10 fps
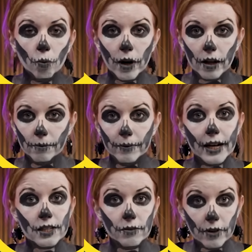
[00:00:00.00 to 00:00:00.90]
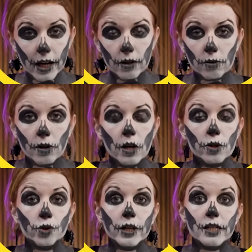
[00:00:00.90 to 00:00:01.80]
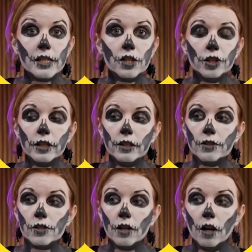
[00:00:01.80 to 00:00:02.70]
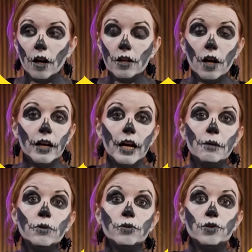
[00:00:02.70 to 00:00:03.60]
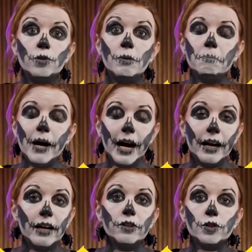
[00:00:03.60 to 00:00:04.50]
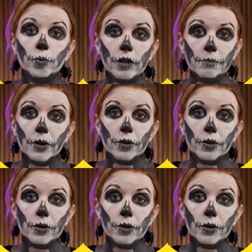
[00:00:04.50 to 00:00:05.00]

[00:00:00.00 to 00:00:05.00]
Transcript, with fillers: Well, as of now, transitions are not able to be packaged with a